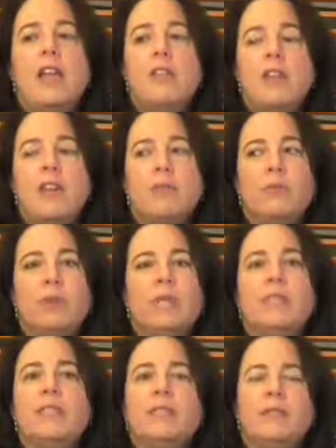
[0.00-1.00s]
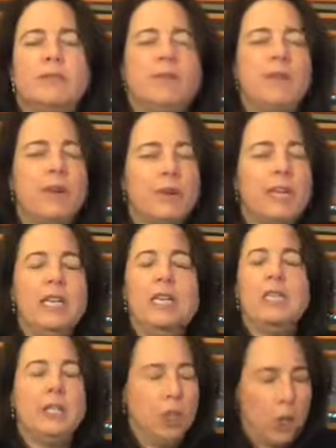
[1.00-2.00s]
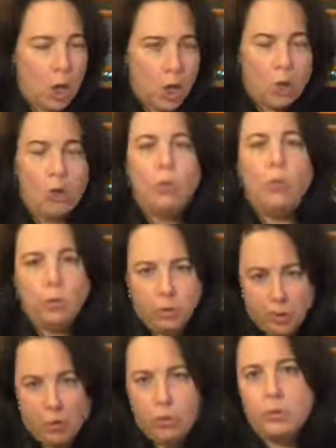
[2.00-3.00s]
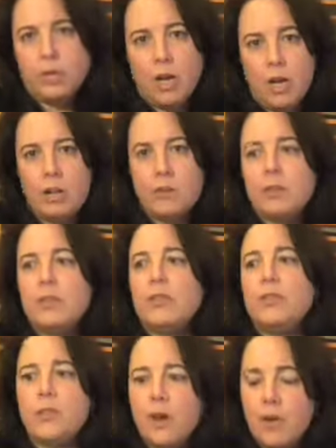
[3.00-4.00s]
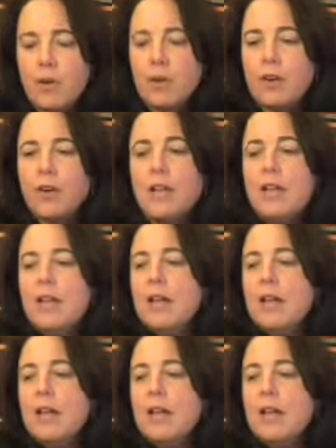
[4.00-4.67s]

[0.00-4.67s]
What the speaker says: there really is a very low tolerance for error.